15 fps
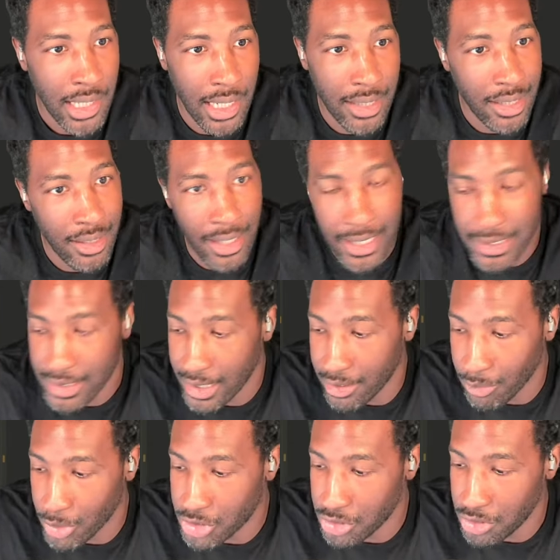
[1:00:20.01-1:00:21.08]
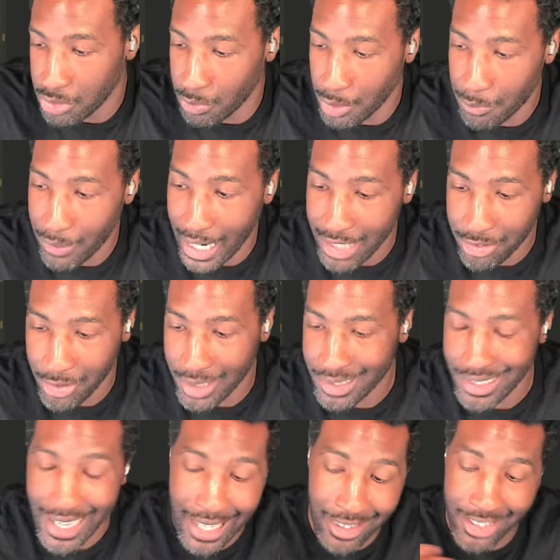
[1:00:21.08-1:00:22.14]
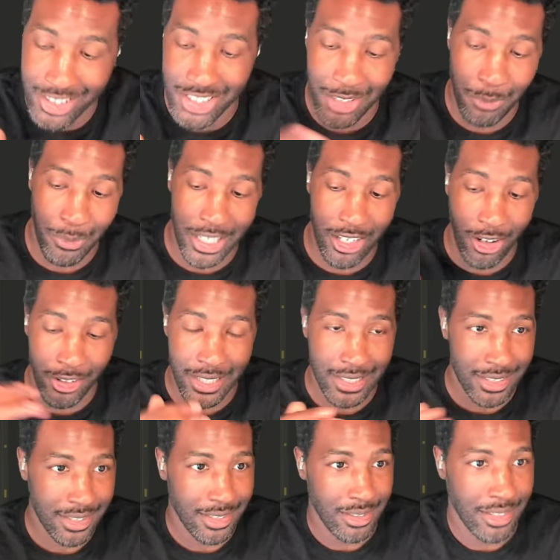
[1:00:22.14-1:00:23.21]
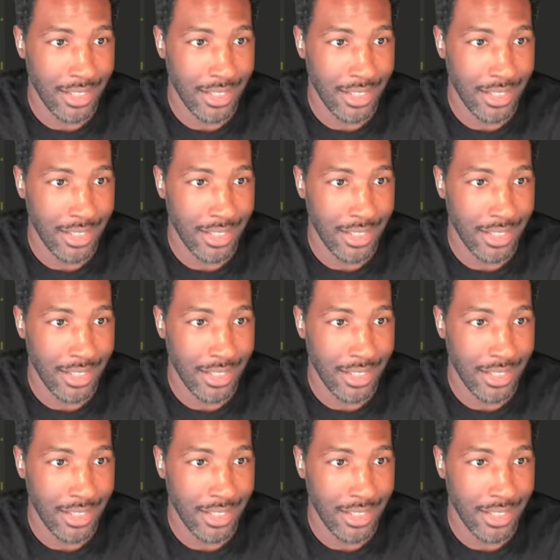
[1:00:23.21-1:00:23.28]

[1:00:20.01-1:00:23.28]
And then, like I said, once you do refactoring, I literally just feed all this.